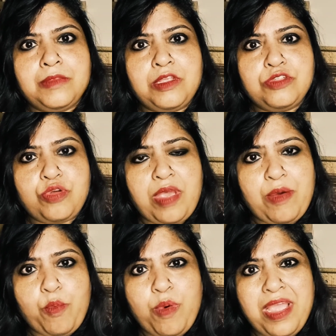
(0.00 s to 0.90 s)
So
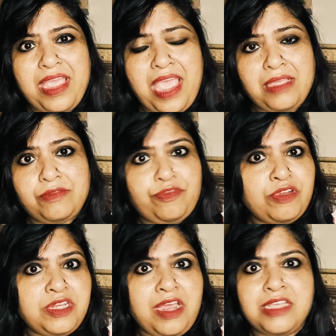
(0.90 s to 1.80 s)
for the
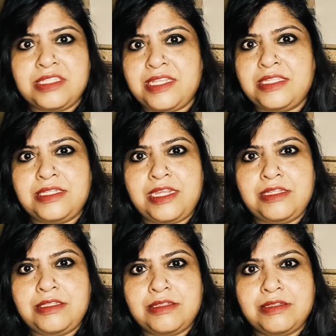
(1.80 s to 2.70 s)
last 6
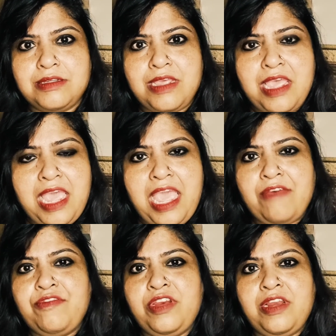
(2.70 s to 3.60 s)
days,
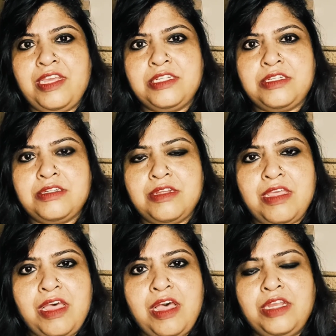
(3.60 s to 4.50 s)
every night
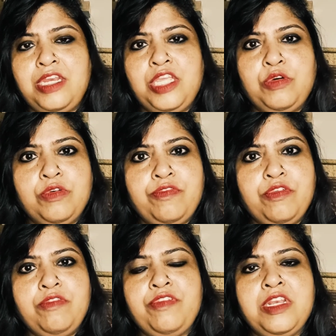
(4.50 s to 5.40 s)
Agni could
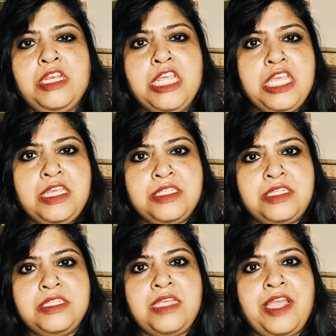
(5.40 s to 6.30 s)
fulfill his
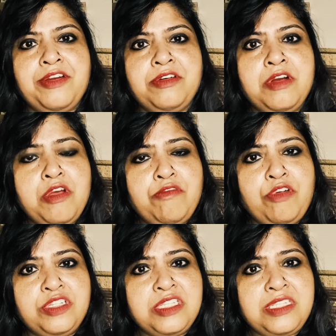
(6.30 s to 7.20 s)
desire for
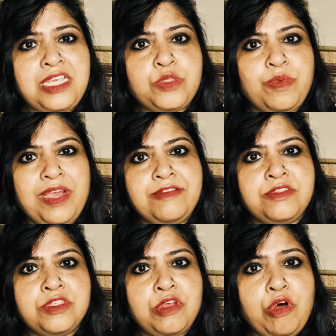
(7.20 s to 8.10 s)
the 6
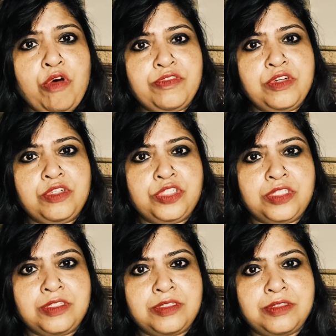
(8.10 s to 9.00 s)
wives of the
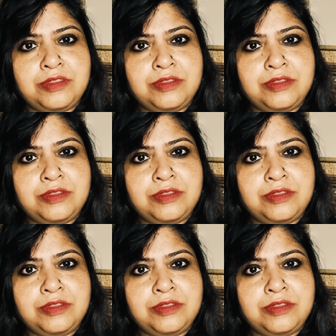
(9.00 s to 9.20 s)
rishis.